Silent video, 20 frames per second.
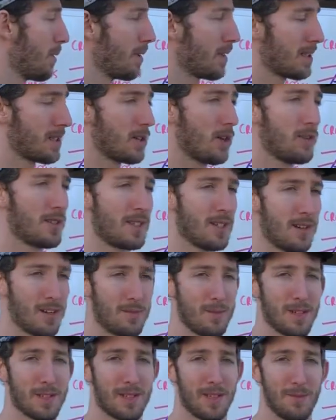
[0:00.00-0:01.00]
we can start to talk
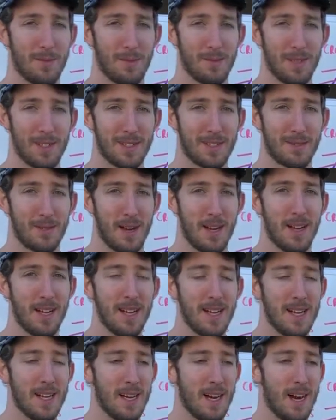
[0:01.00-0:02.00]
about supplements, right?
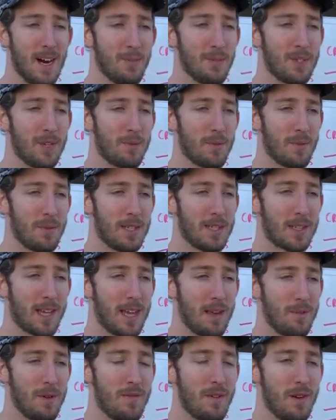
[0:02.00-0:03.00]
Supplements
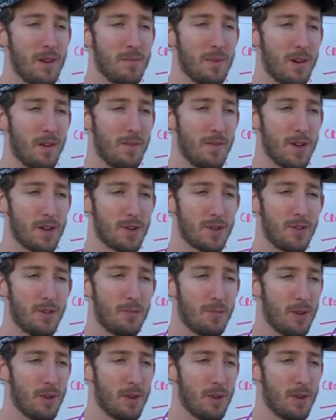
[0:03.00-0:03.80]
can be very beneficial,